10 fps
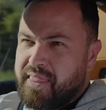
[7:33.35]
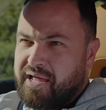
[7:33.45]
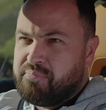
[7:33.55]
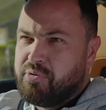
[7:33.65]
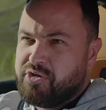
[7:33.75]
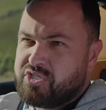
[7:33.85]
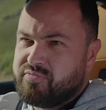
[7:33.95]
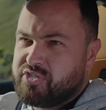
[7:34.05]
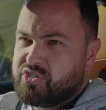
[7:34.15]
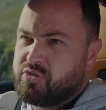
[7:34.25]
and most
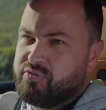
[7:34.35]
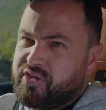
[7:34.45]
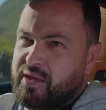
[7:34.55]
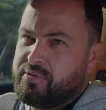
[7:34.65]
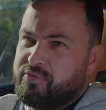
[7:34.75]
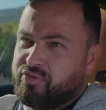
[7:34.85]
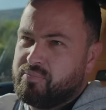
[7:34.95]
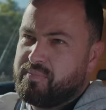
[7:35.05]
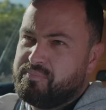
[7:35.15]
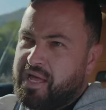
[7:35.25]
of it sort of coming
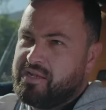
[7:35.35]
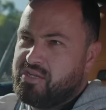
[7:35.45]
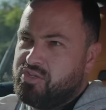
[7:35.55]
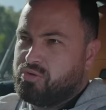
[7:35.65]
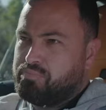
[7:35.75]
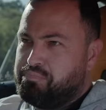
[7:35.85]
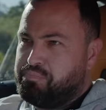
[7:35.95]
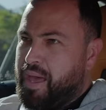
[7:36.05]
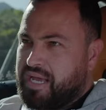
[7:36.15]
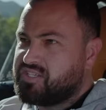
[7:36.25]
from under your
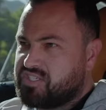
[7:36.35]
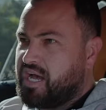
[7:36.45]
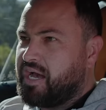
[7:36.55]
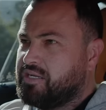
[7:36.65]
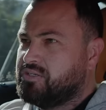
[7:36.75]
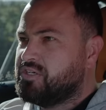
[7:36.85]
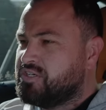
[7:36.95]
backside,